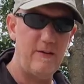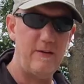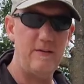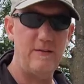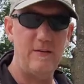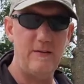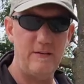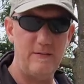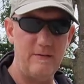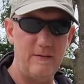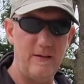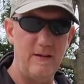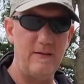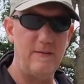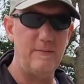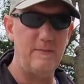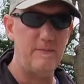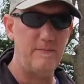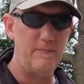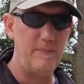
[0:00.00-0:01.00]
it and
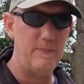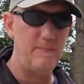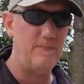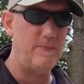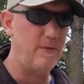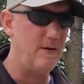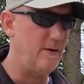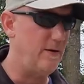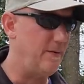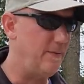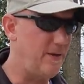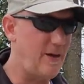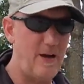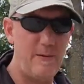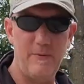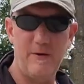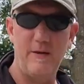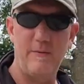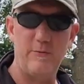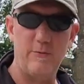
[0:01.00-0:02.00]
it
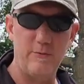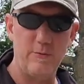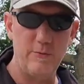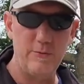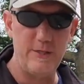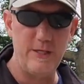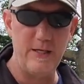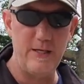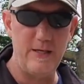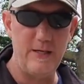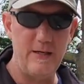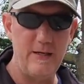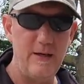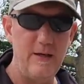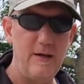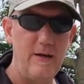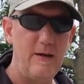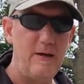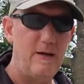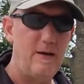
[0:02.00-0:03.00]
kind of becomes a routine,
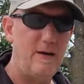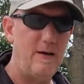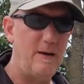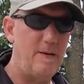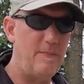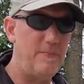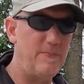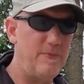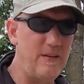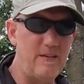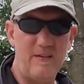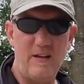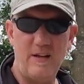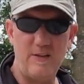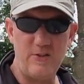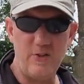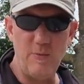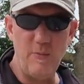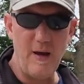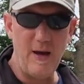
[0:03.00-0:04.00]
it's
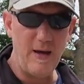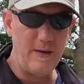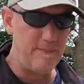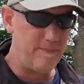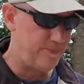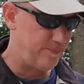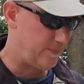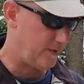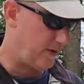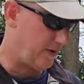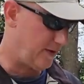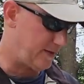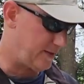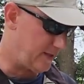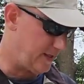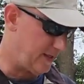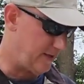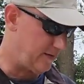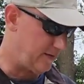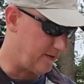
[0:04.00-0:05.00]
not too bad to
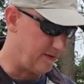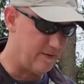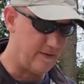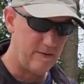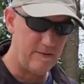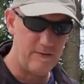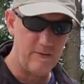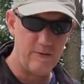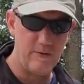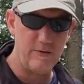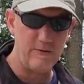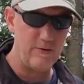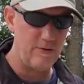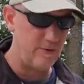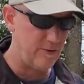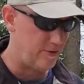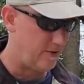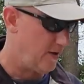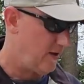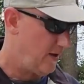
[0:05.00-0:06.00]
get consistent
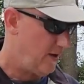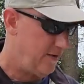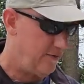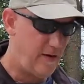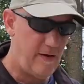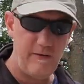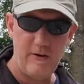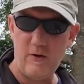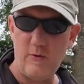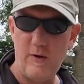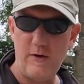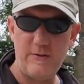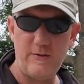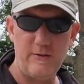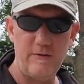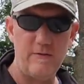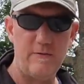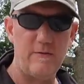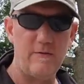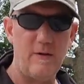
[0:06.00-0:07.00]
results. If you have any
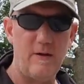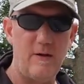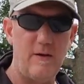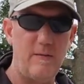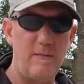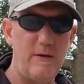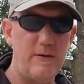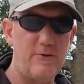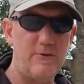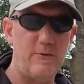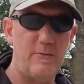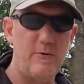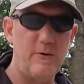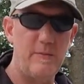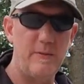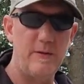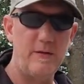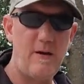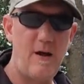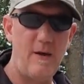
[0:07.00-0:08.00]
questions, make sure and put
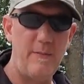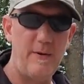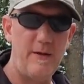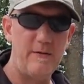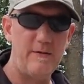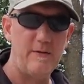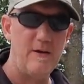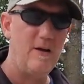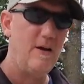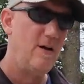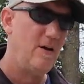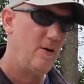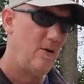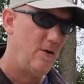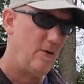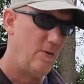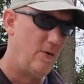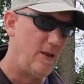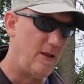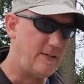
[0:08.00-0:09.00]
them in the comments.
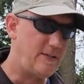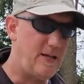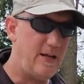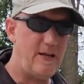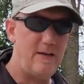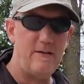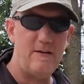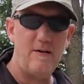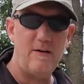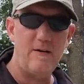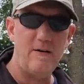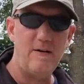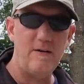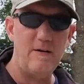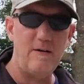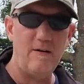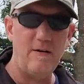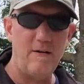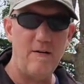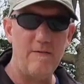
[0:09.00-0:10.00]
We like to end
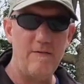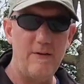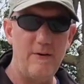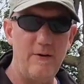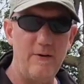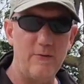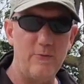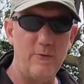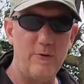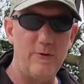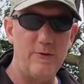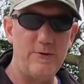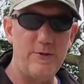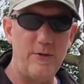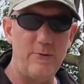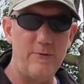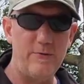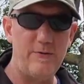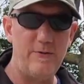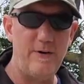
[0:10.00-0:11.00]
our videos with a
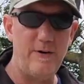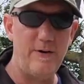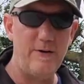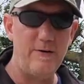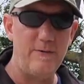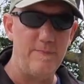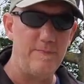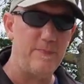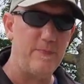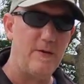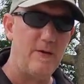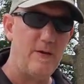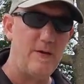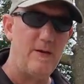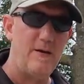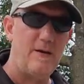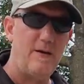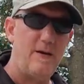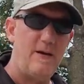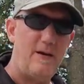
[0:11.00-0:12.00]
toast here.
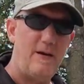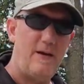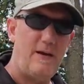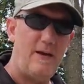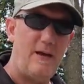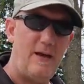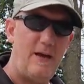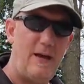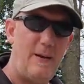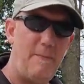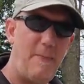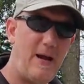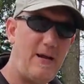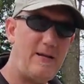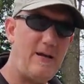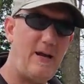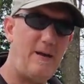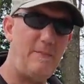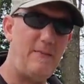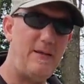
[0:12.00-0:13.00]
It might
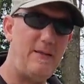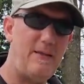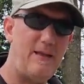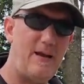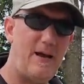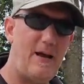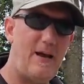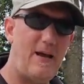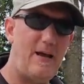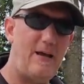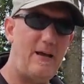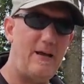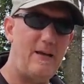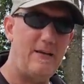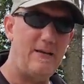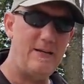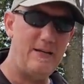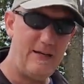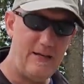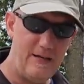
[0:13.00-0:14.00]
not be that I
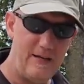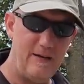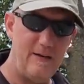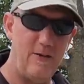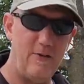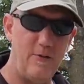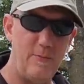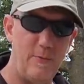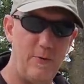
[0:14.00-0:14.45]
need another